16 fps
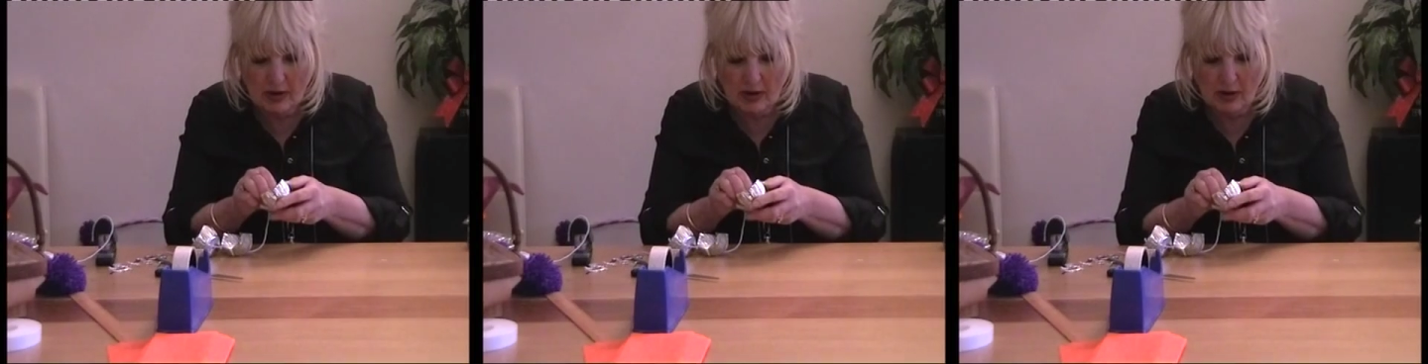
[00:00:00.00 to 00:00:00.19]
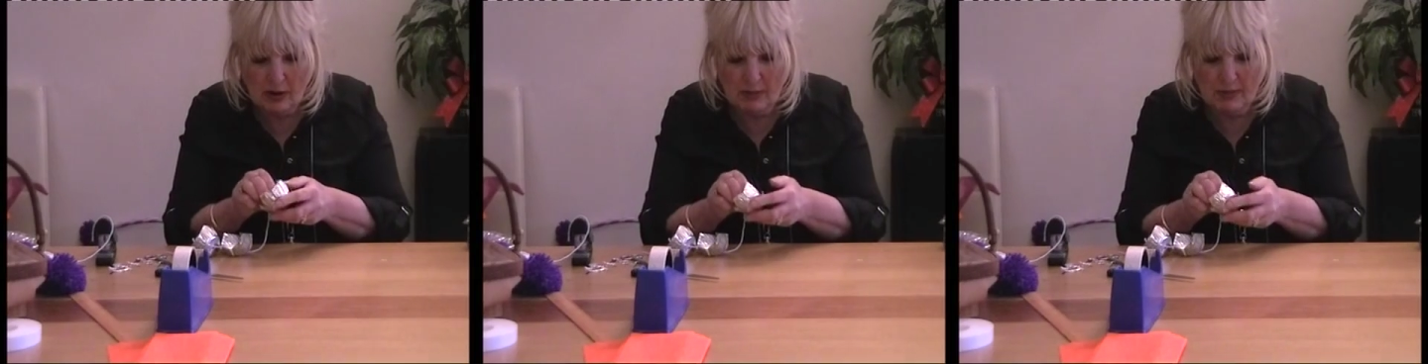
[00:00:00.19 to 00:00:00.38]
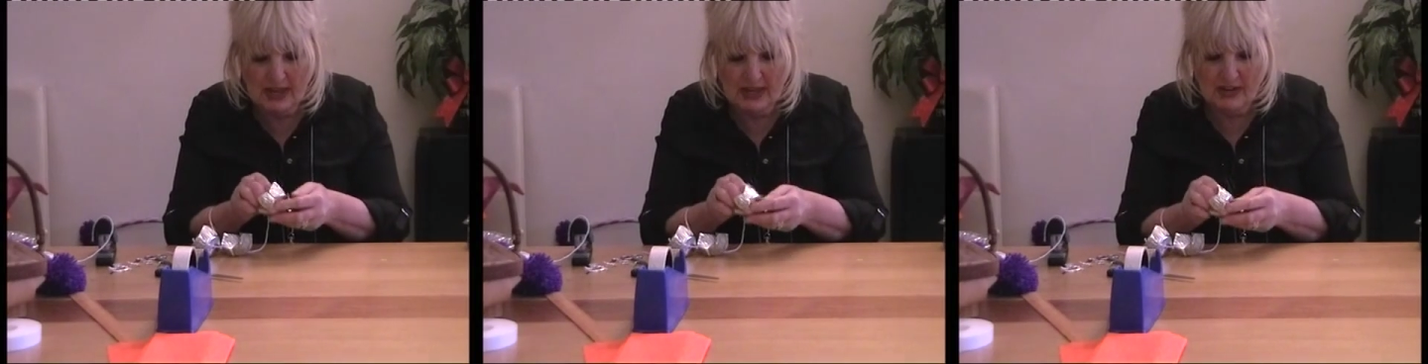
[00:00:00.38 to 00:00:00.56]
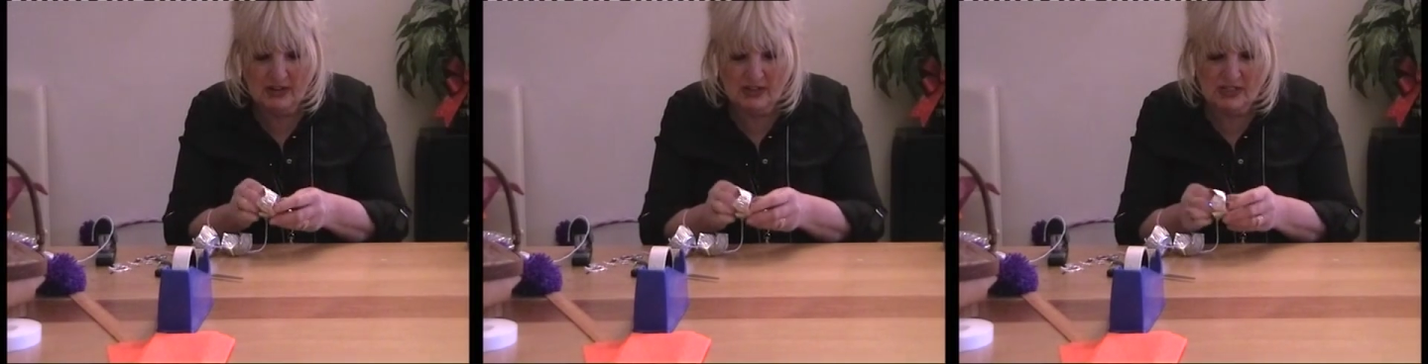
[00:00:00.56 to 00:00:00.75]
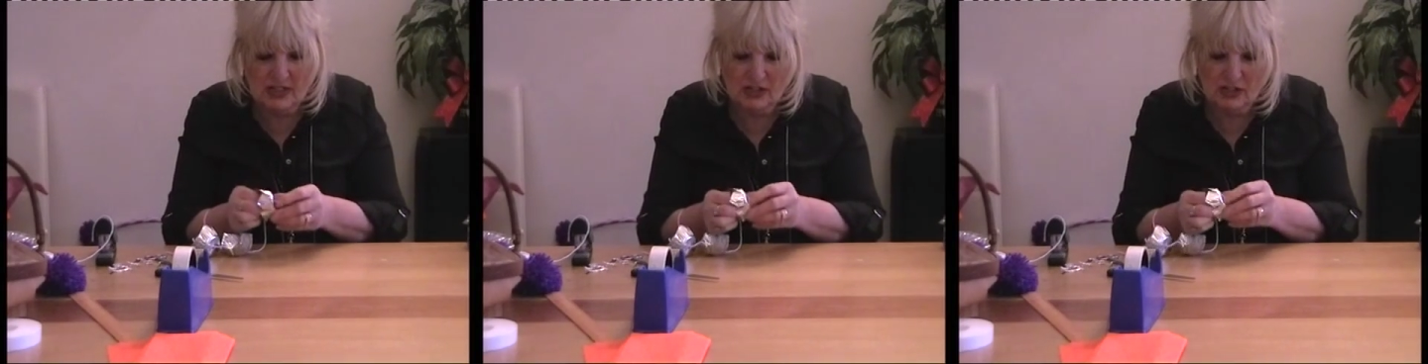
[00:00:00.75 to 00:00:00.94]
Or
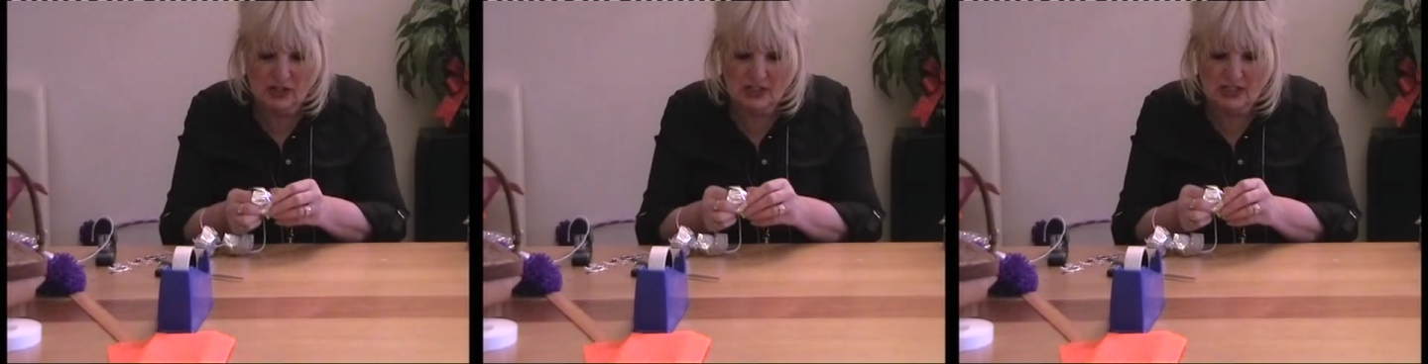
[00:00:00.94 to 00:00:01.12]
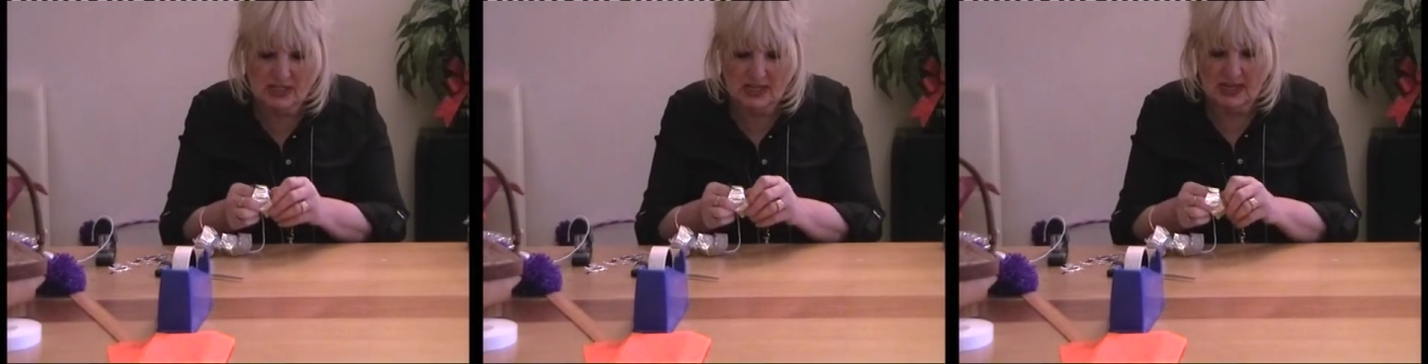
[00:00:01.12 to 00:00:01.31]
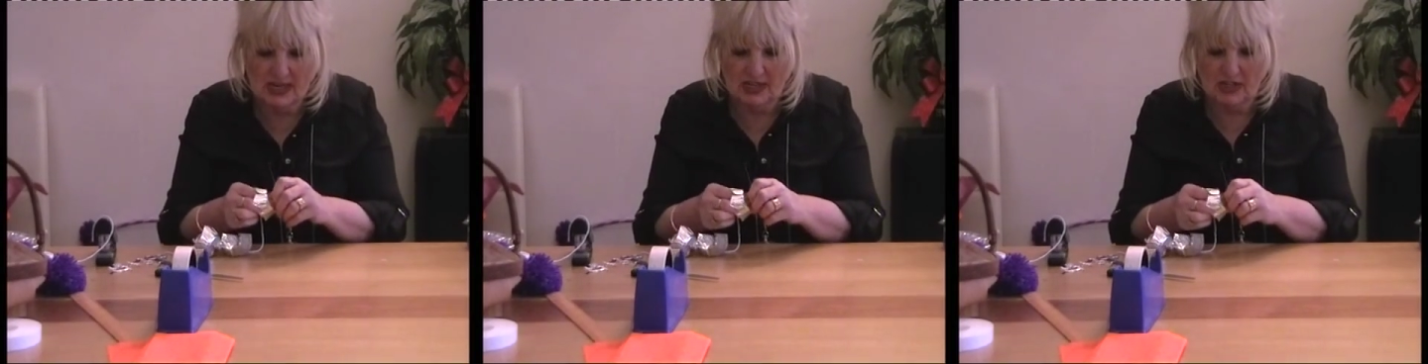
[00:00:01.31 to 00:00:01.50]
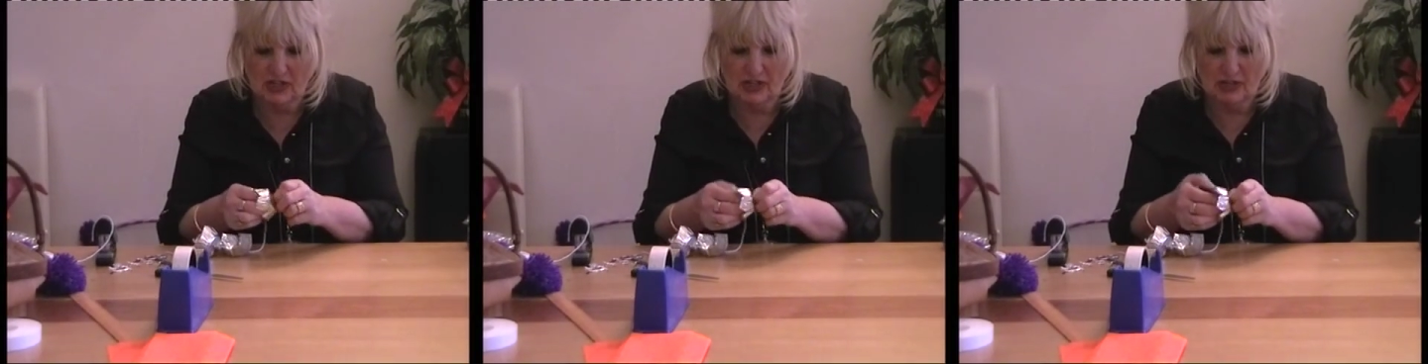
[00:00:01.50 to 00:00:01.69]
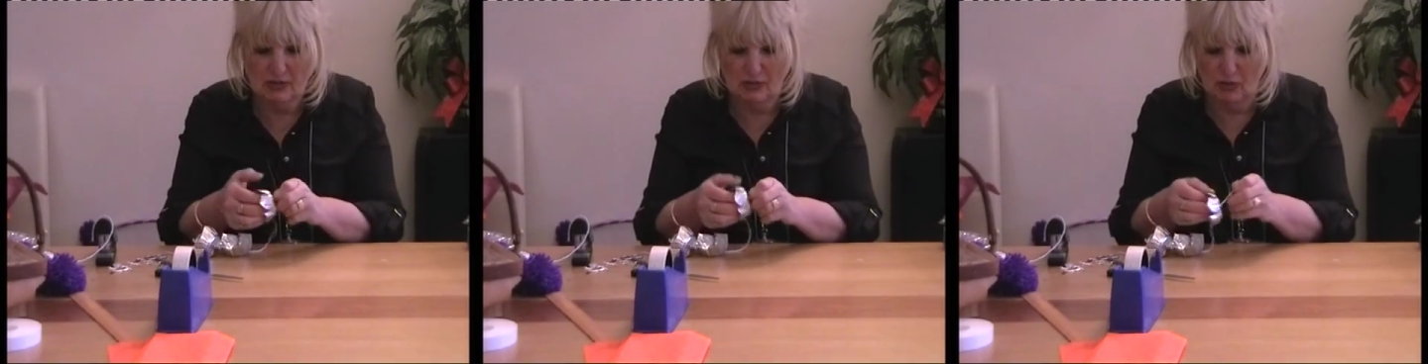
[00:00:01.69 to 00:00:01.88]
petals, I should say,
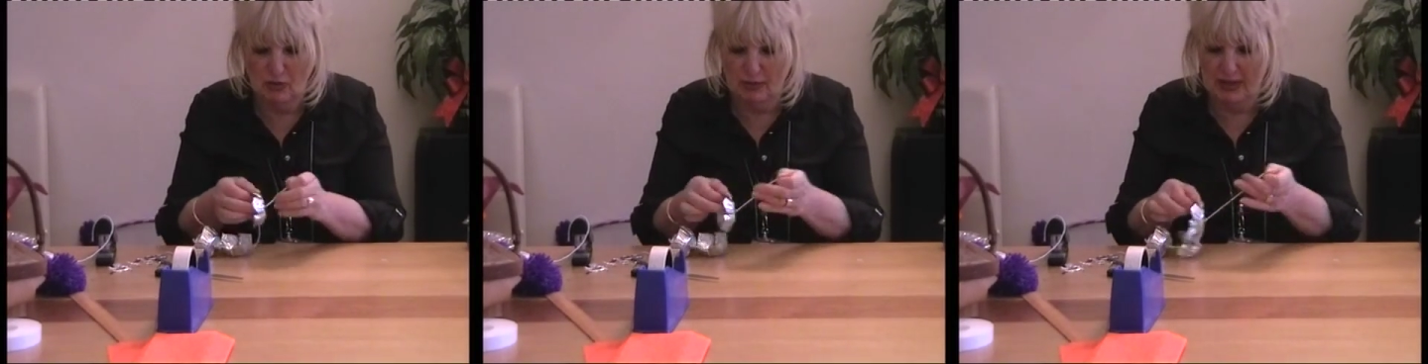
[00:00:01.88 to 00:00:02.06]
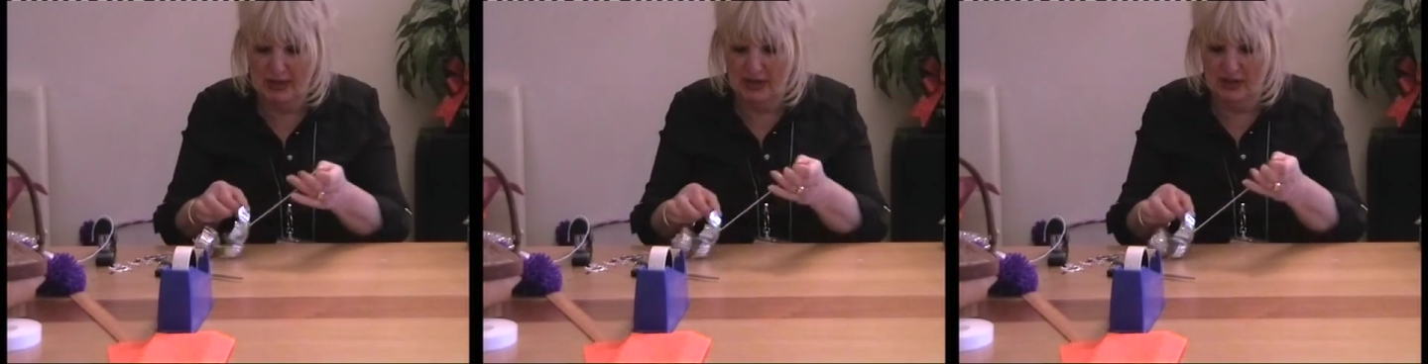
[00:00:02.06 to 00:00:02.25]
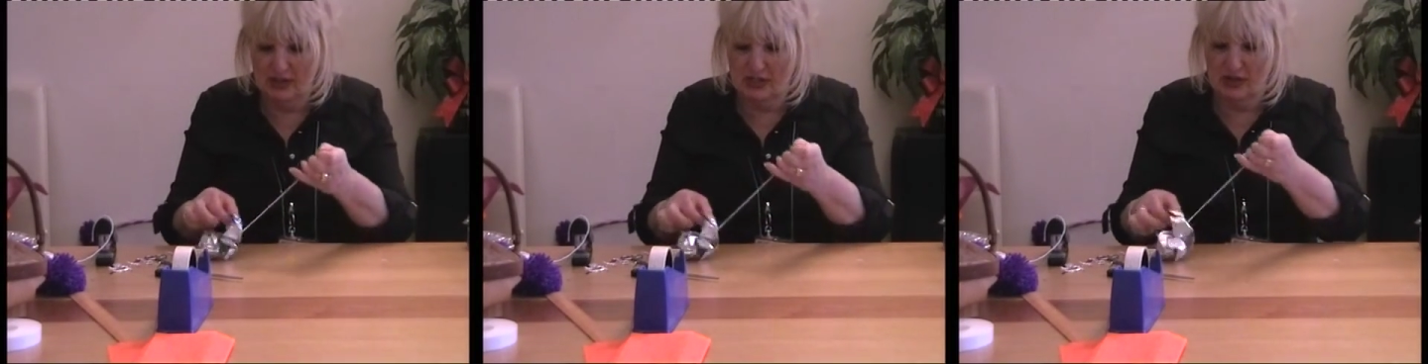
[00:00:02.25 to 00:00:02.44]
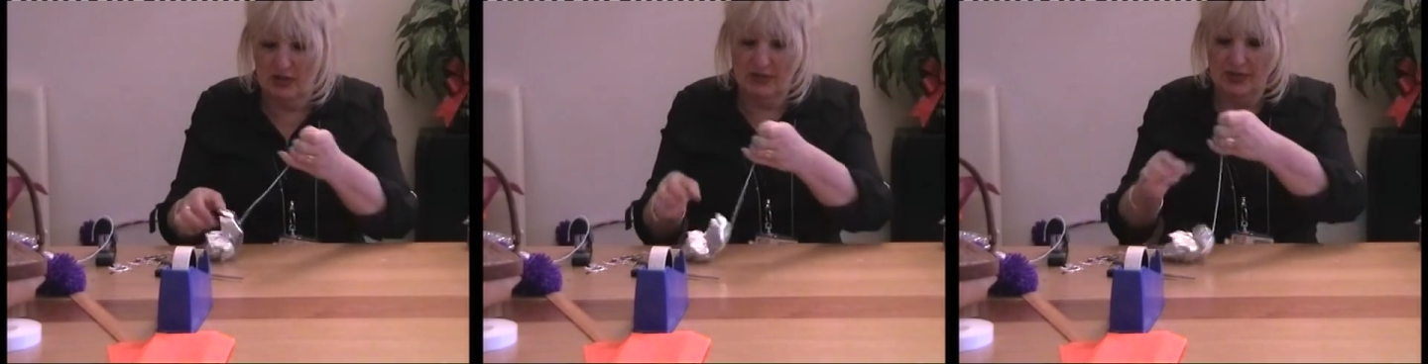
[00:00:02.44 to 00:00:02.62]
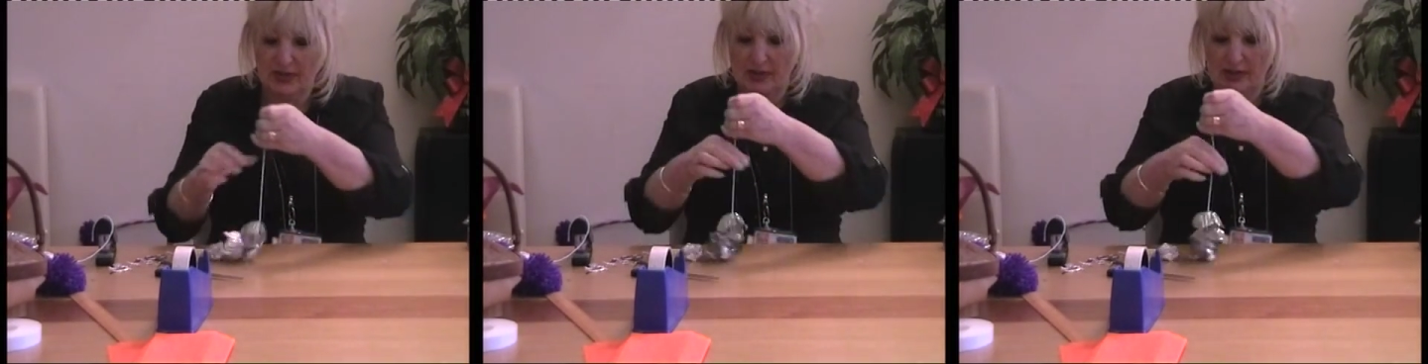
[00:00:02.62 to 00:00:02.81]
actually. More petals,
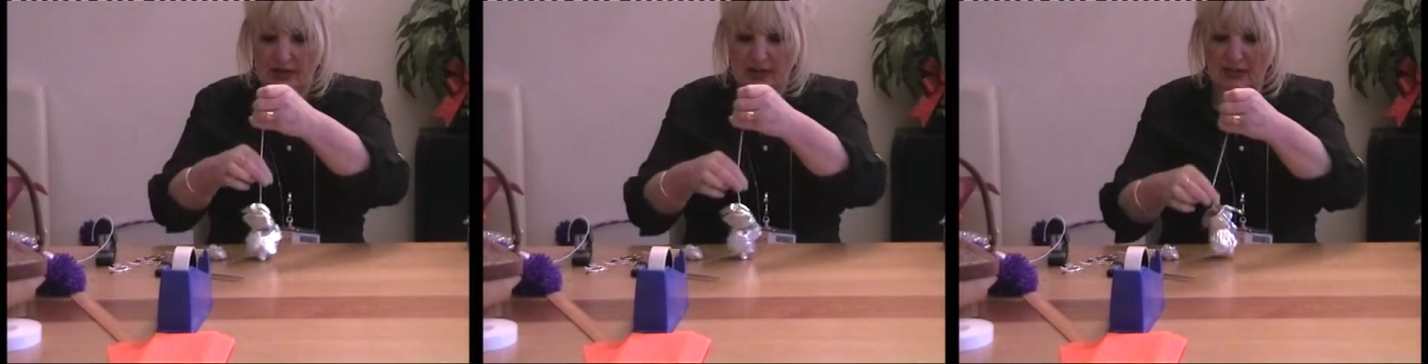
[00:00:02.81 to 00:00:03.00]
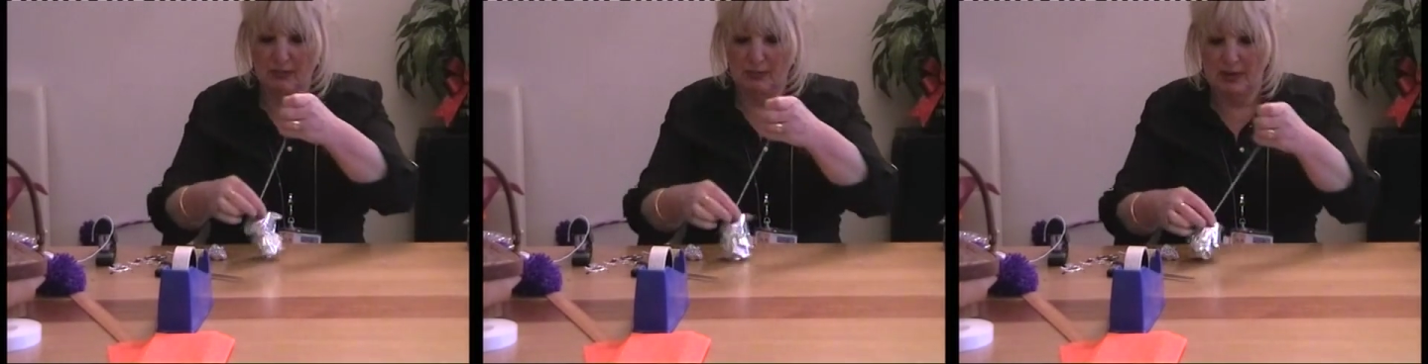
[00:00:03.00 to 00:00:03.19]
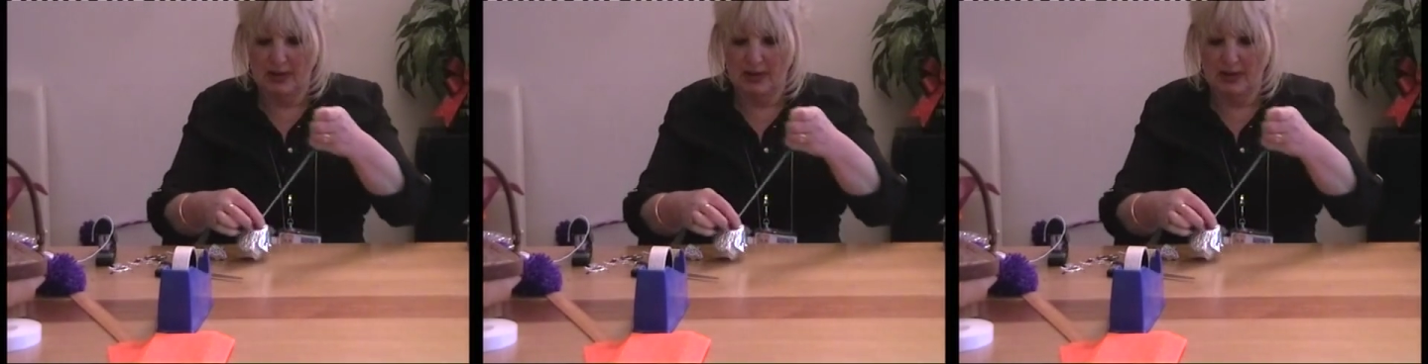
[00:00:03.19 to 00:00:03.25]
aren't there?